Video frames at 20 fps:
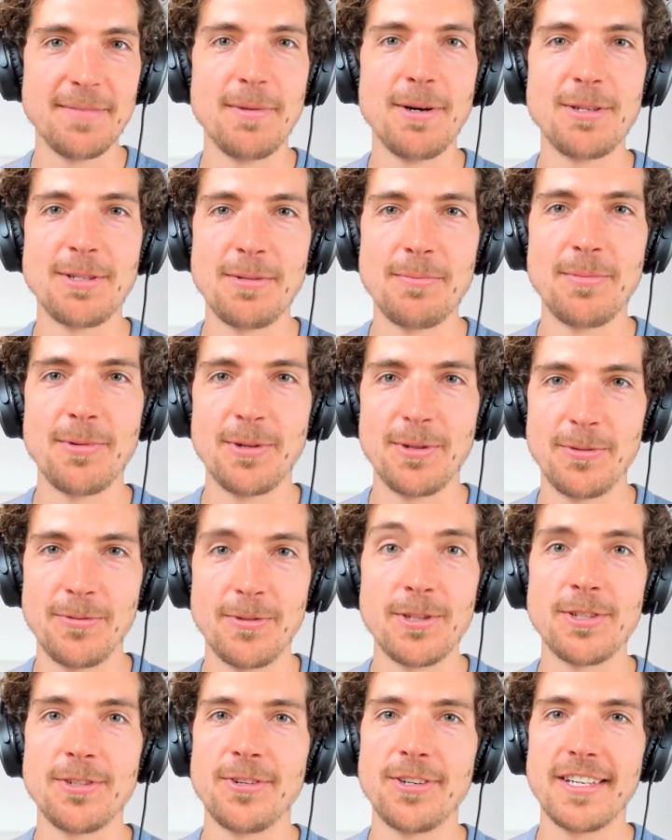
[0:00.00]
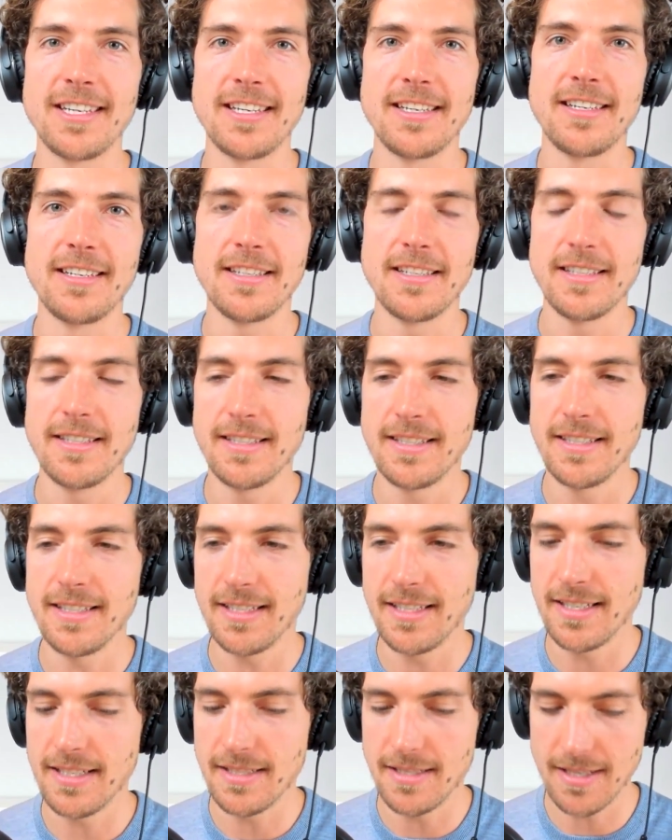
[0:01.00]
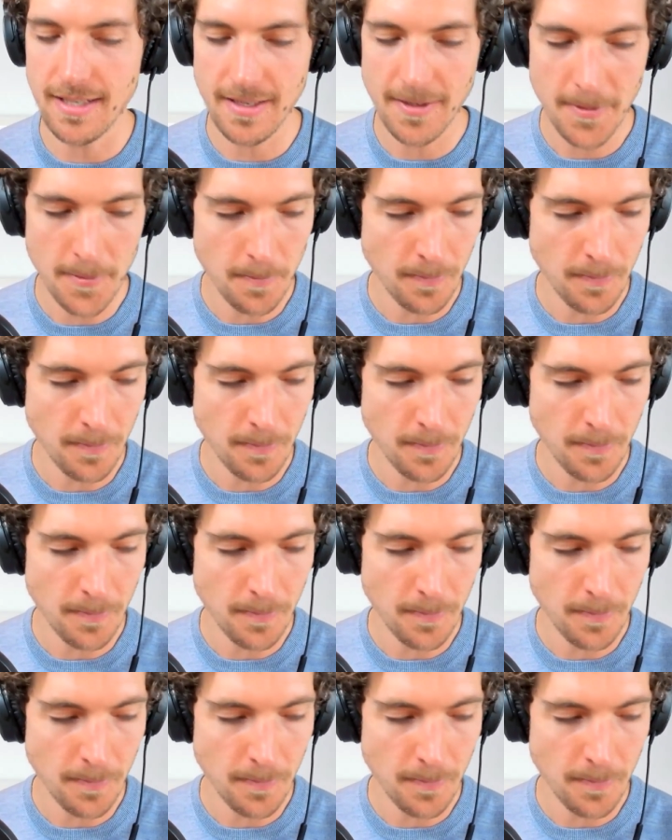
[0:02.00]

most important first, or the key insight.